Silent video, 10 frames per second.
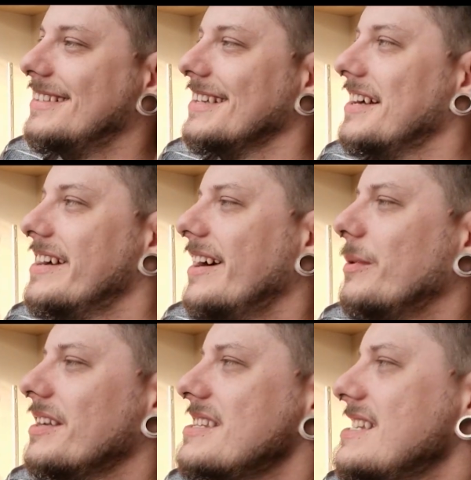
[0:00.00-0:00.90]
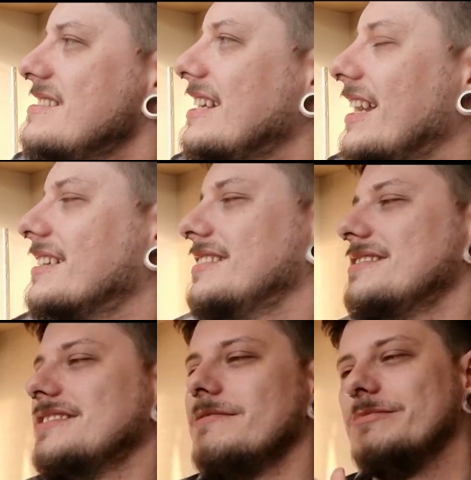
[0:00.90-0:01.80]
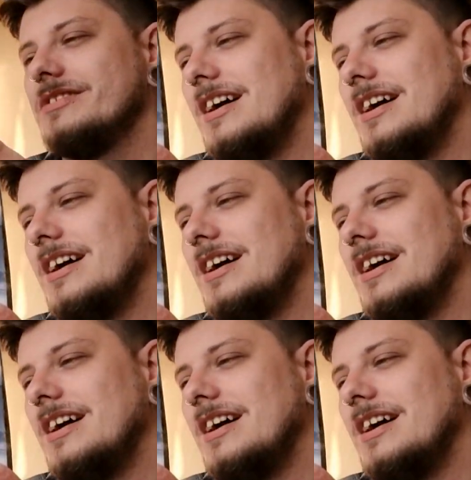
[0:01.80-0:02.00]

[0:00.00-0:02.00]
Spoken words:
is one of the easy click systems,